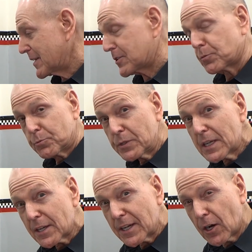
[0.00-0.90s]
It's
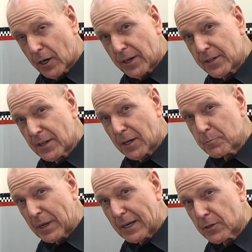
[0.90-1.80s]
really hard
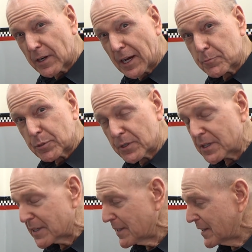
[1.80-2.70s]
on power
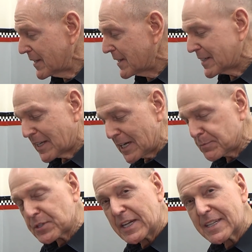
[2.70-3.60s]
output. It
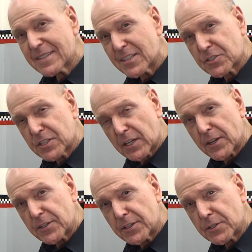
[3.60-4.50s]
keeps heat in the
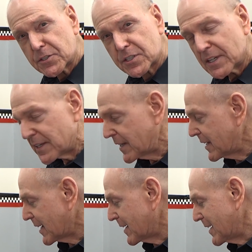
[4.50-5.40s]
cylinders.
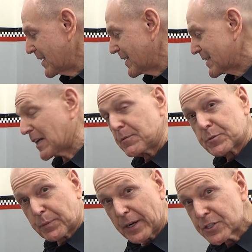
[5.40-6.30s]
It
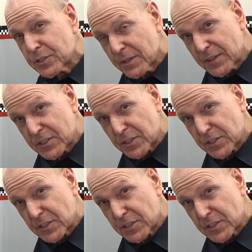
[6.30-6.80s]
keeps pressure in the